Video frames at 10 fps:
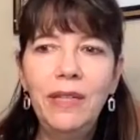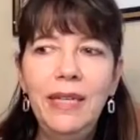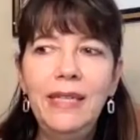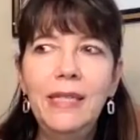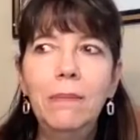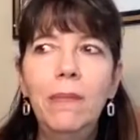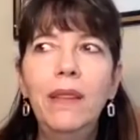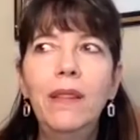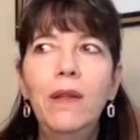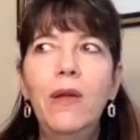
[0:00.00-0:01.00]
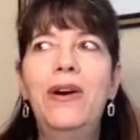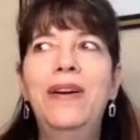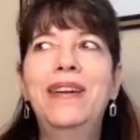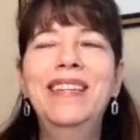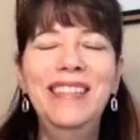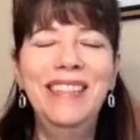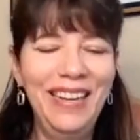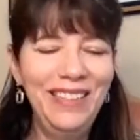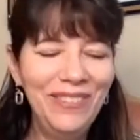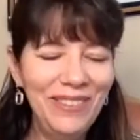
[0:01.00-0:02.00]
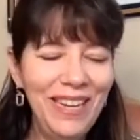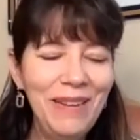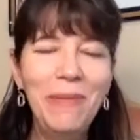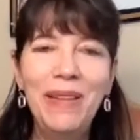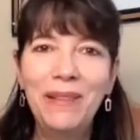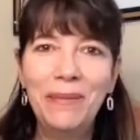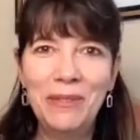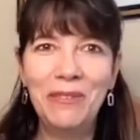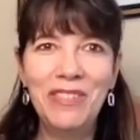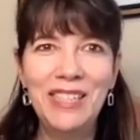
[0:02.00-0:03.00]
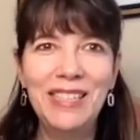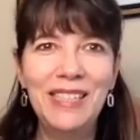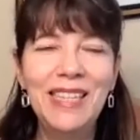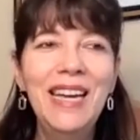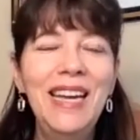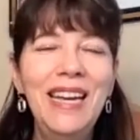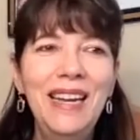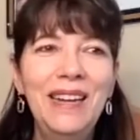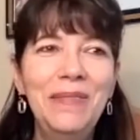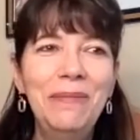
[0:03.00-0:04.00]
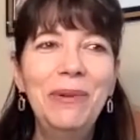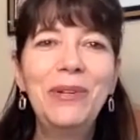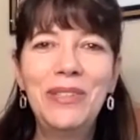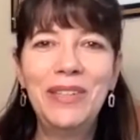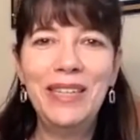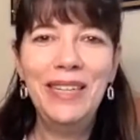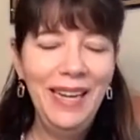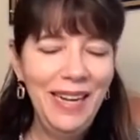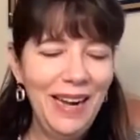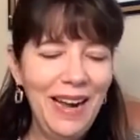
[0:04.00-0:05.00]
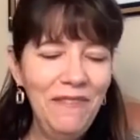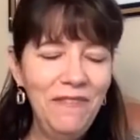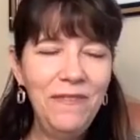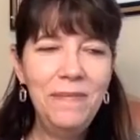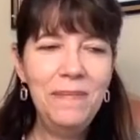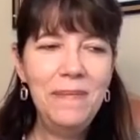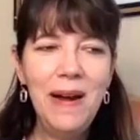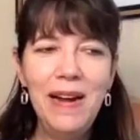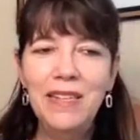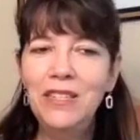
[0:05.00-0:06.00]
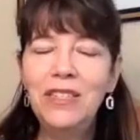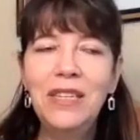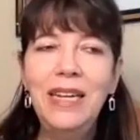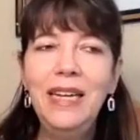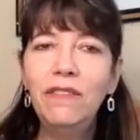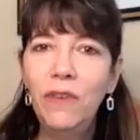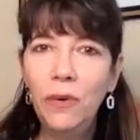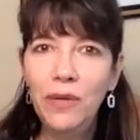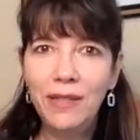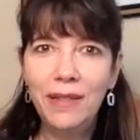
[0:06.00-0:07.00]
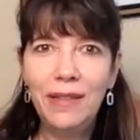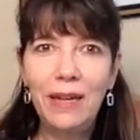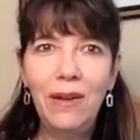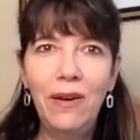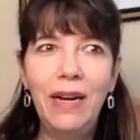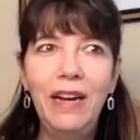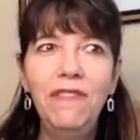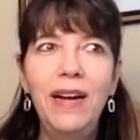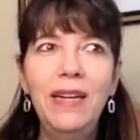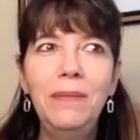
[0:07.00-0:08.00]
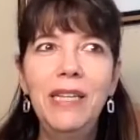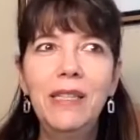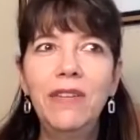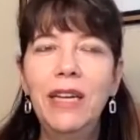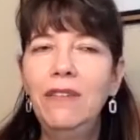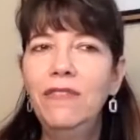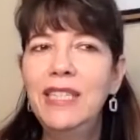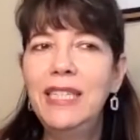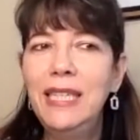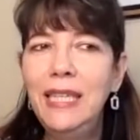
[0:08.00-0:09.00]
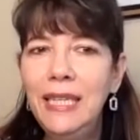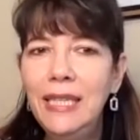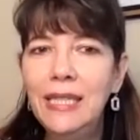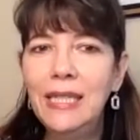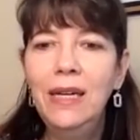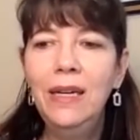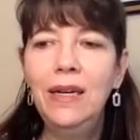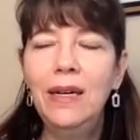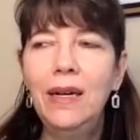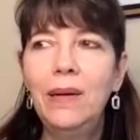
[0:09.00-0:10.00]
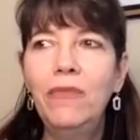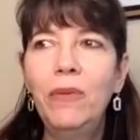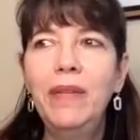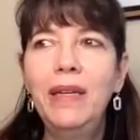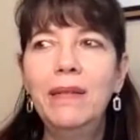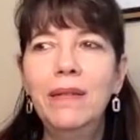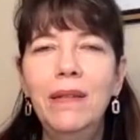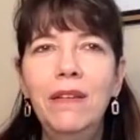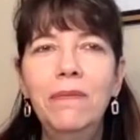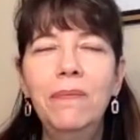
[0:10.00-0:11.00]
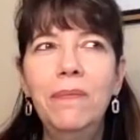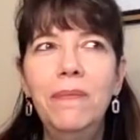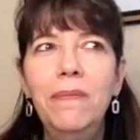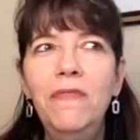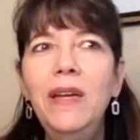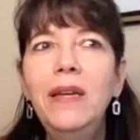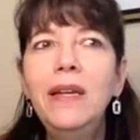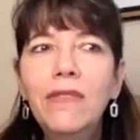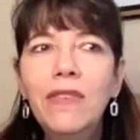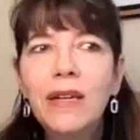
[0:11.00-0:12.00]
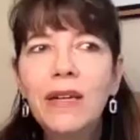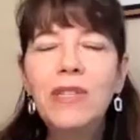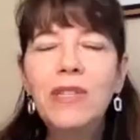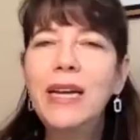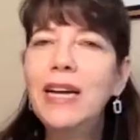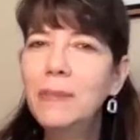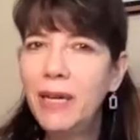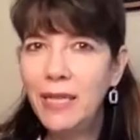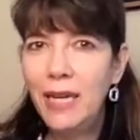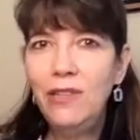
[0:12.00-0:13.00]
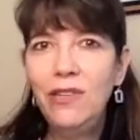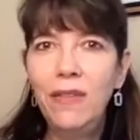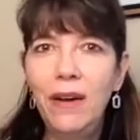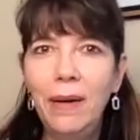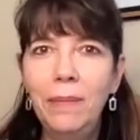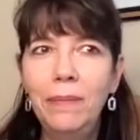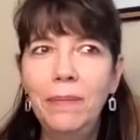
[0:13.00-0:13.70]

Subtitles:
friendly is the month long. I don't like month observances personally. I just can't focus on it that long. And I find myself getting fatigued from the feeling of almost an expectation that I